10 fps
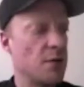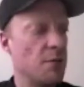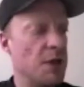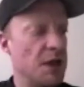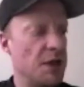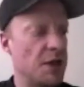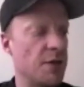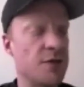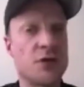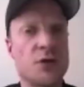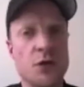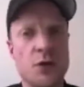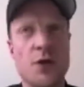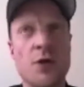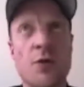meeting of the
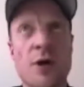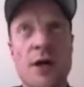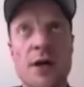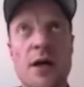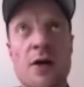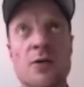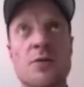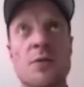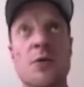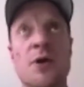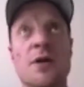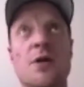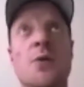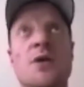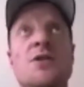two can create a counter memory and
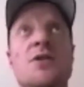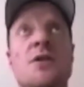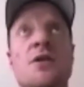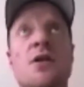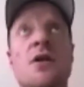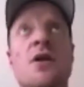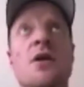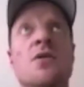a question